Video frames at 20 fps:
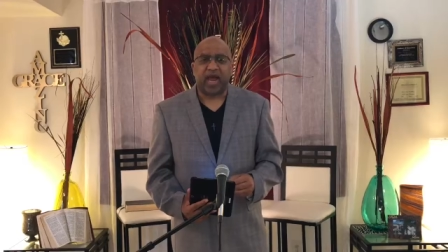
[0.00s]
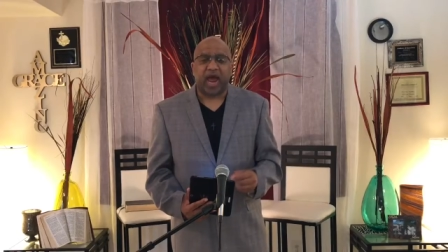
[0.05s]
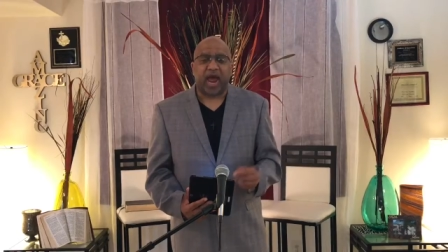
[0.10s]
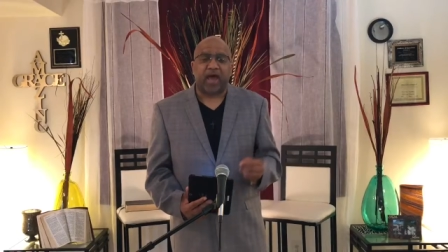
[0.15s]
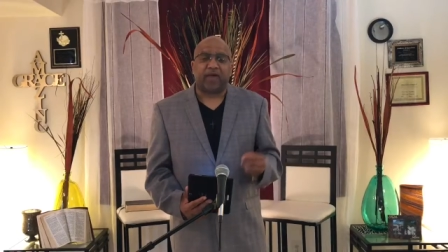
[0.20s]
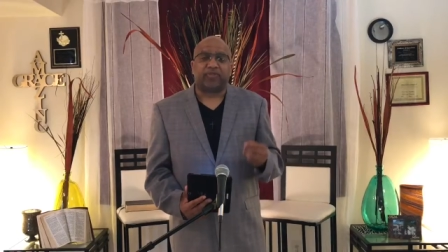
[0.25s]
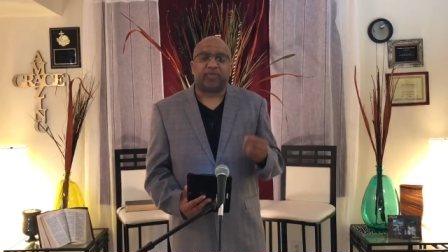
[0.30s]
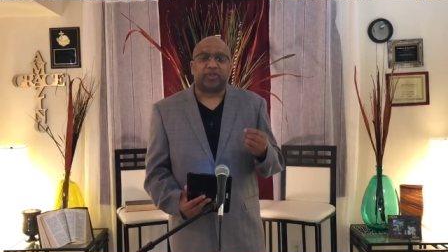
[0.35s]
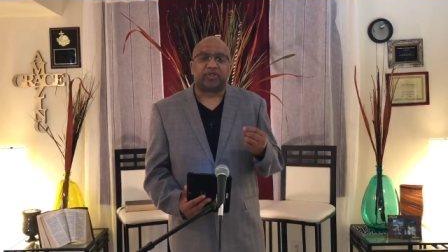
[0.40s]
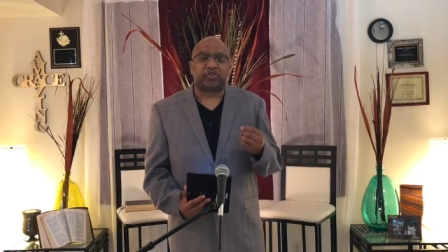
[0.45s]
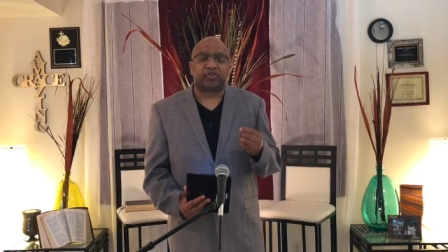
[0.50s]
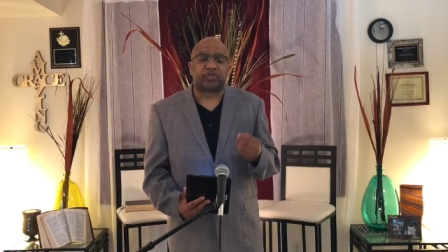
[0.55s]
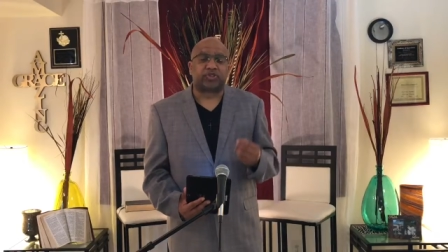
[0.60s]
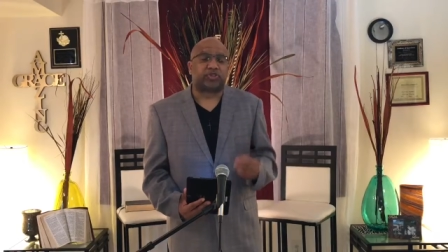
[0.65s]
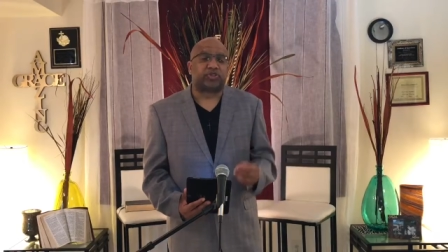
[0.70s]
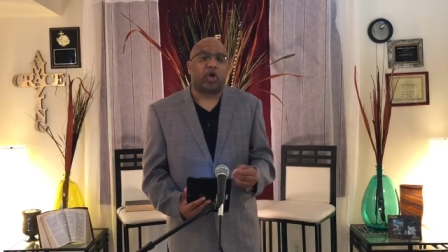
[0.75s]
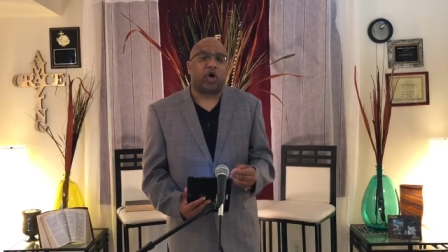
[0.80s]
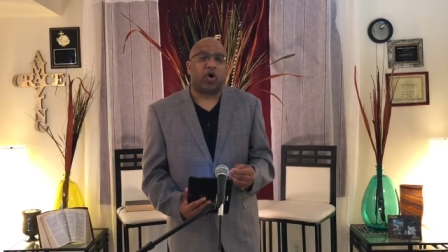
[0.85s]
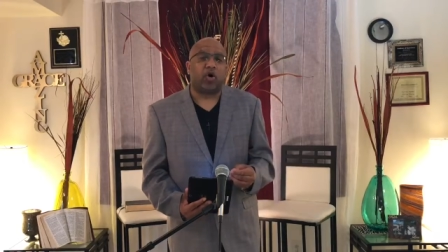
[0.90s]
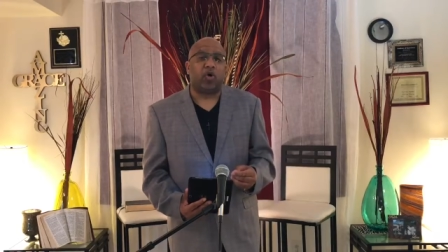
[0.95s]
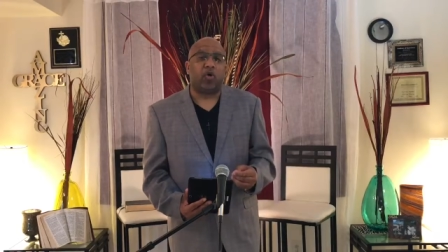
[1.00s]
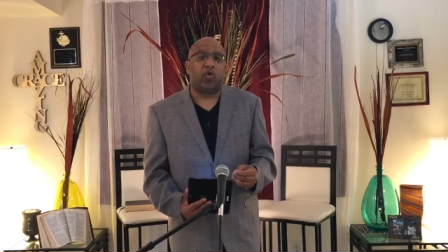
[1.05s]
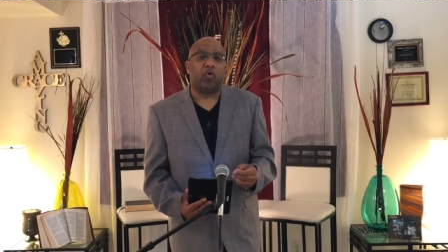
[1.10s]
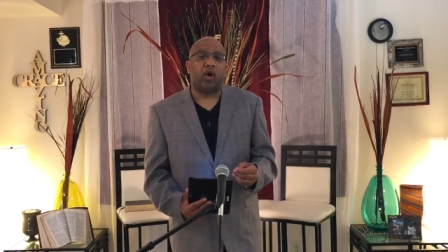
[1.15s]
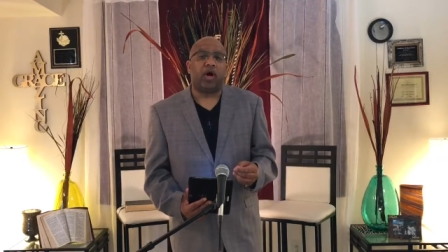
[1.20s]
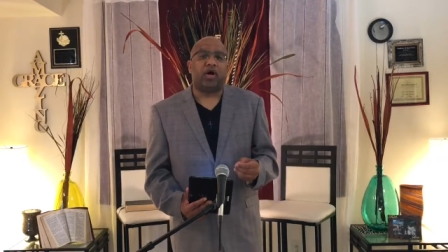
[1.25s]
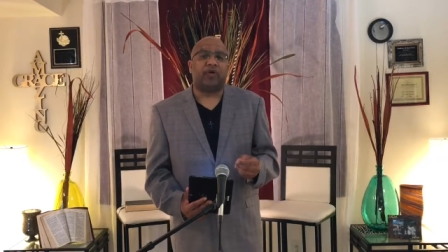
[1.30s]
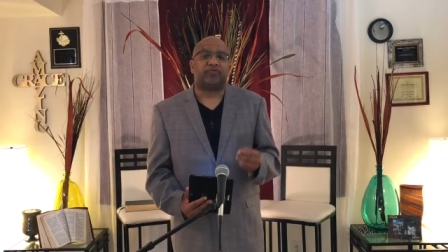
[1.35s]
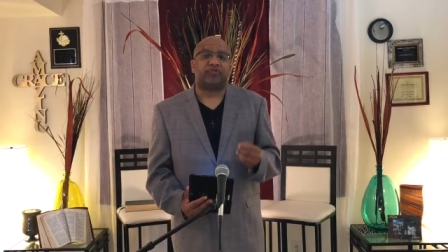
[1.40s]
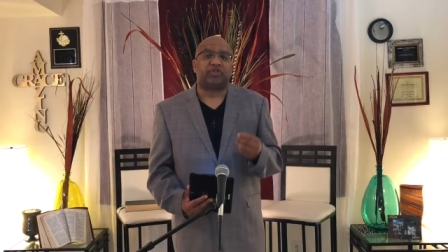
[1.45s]
And the soul
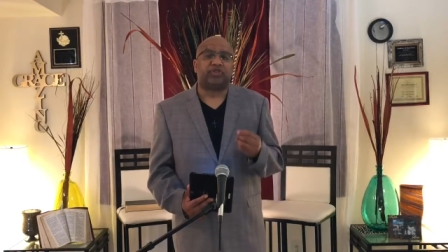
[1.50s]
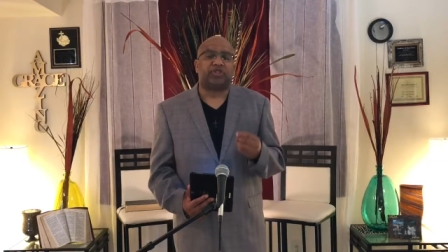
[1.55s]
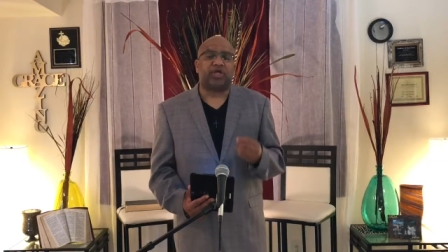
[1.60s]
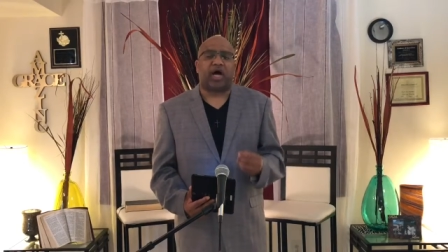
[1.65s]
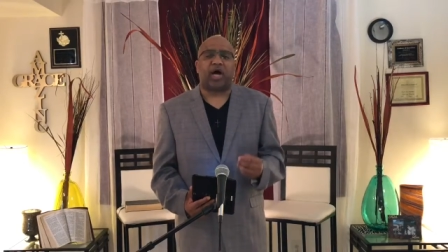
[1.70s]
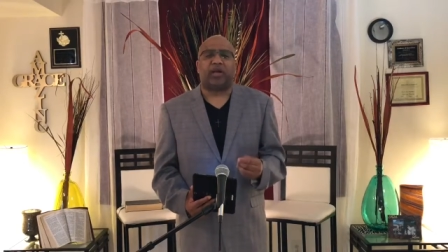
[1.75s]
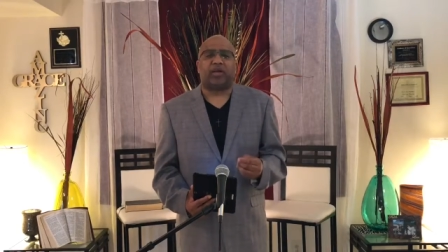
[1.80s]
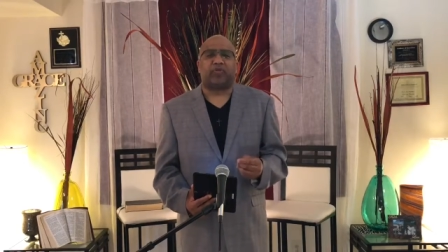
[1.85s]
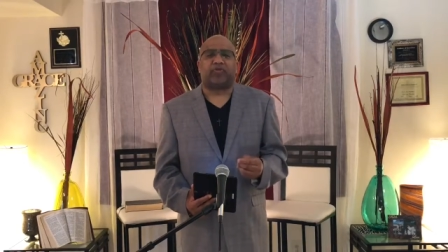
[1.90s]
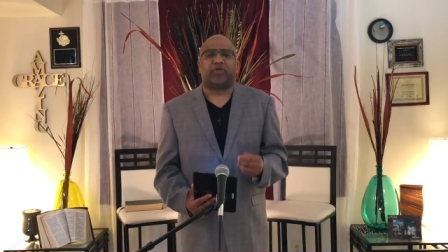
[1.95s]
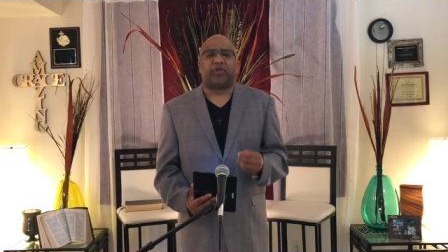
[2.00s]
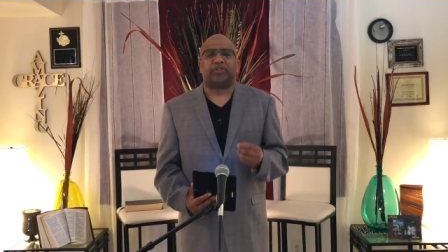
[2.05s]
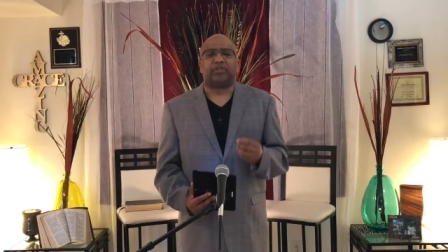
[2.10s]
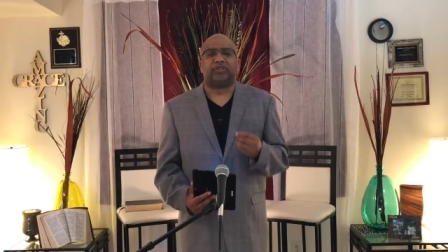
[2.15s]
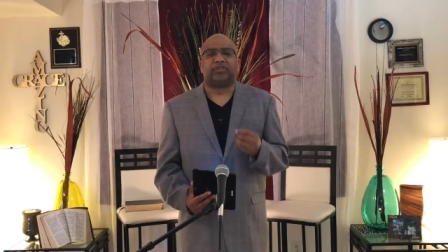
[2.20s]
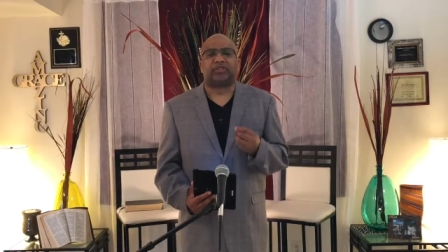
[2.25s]
of Jonathan,